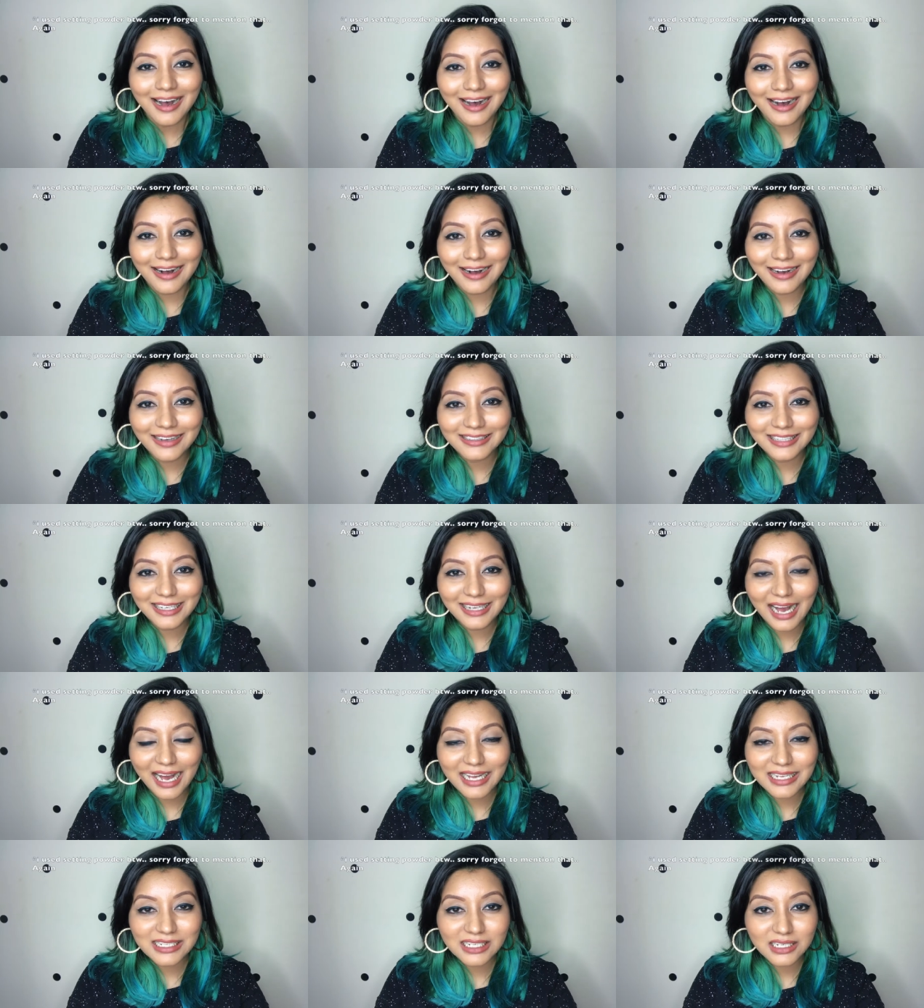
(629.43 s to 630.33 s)
uh,
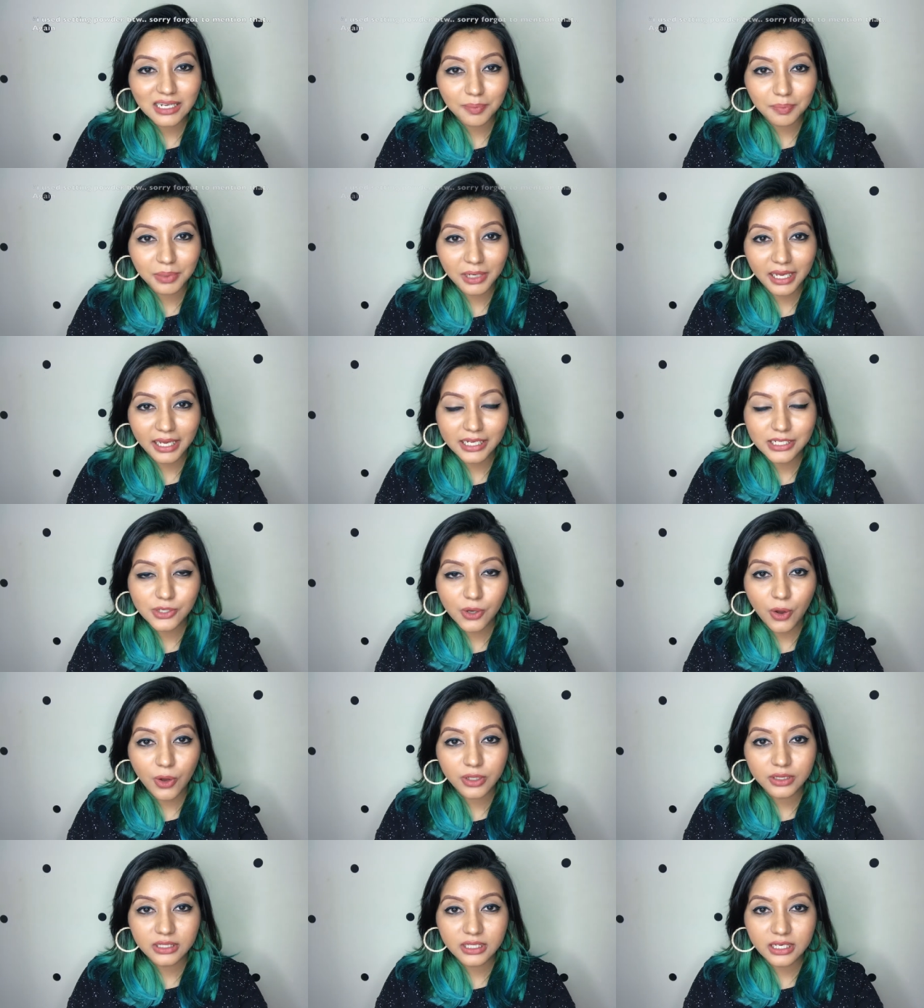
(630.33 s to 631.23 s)
that I did apply it
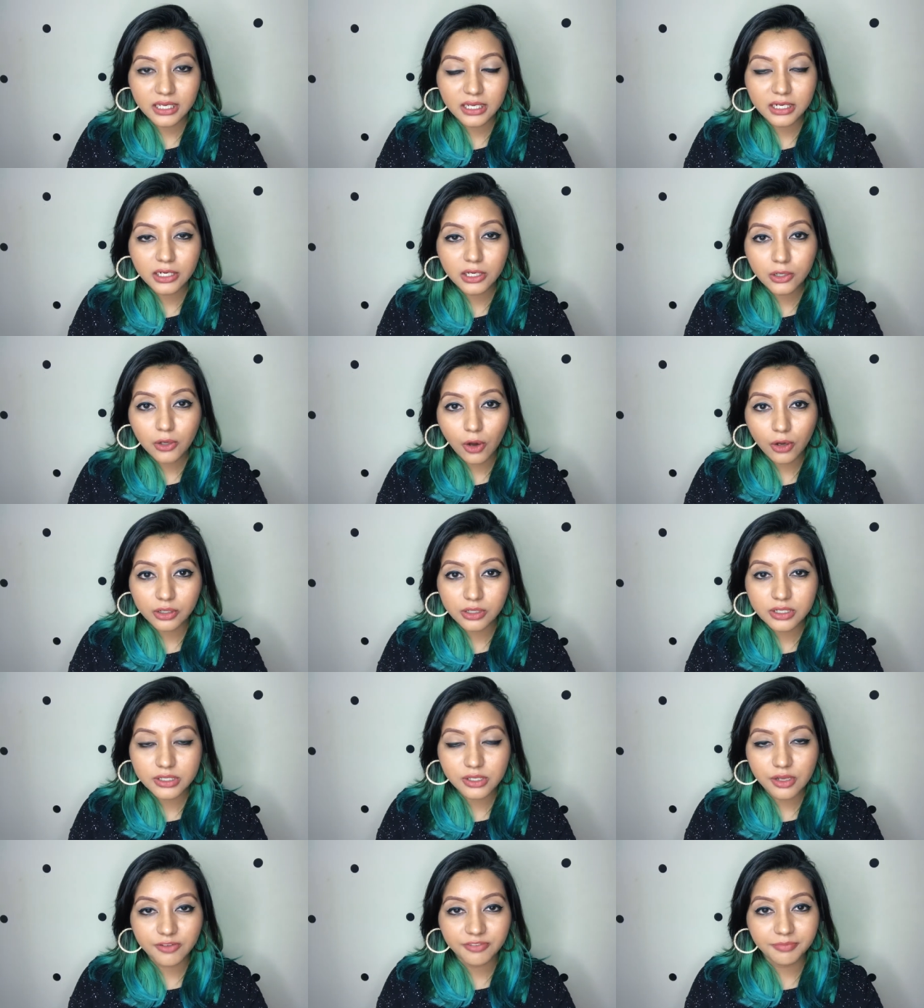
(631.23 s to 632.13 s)
on the inner
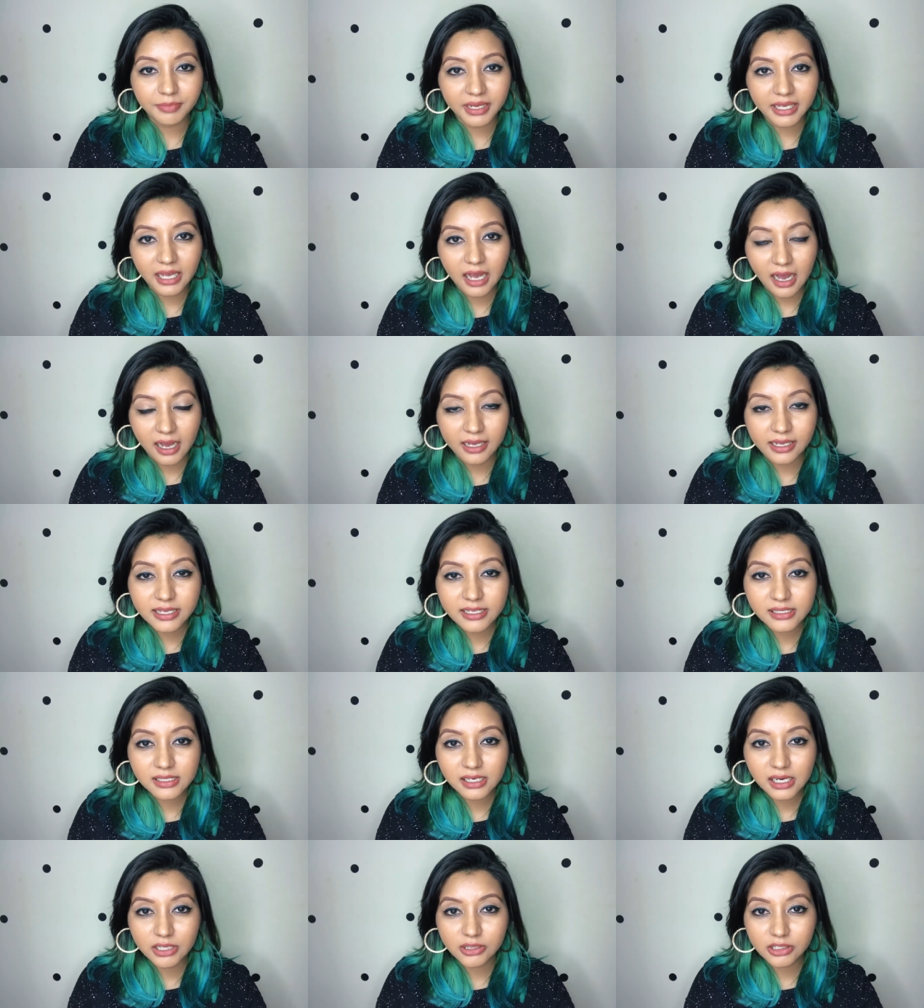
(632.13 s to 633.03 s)
corners of my
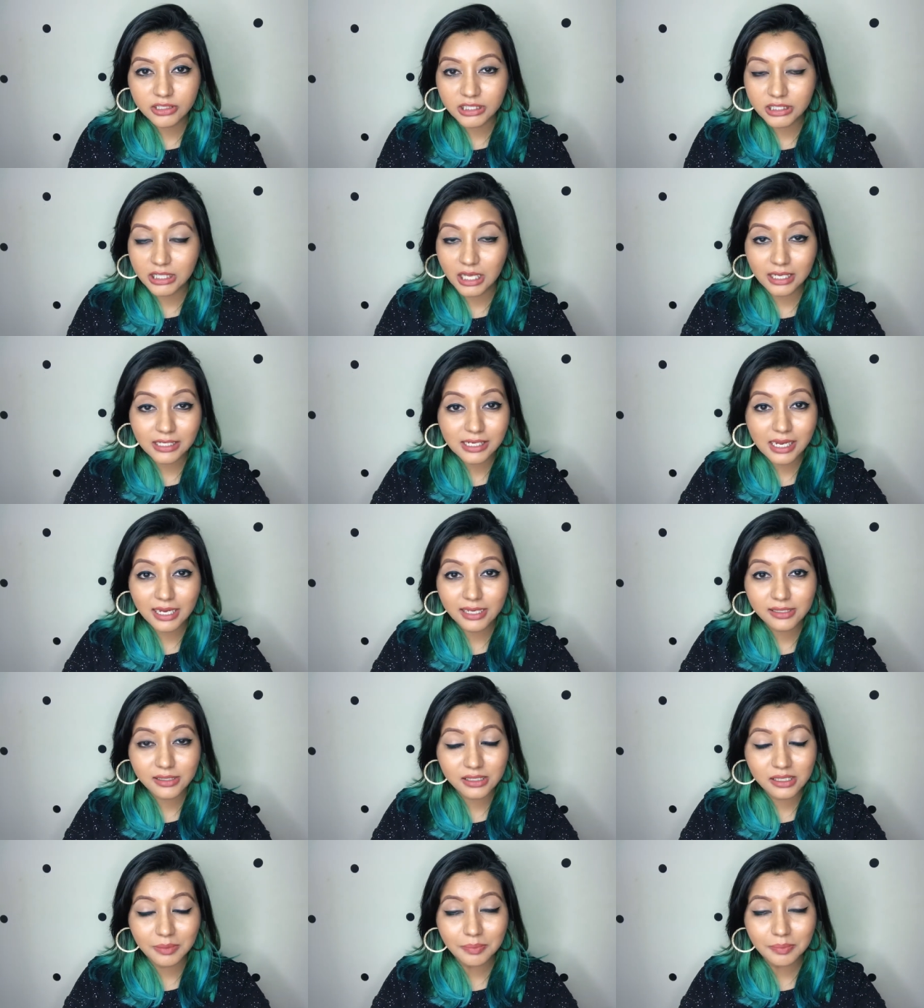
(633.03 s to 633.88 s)
eyes and that has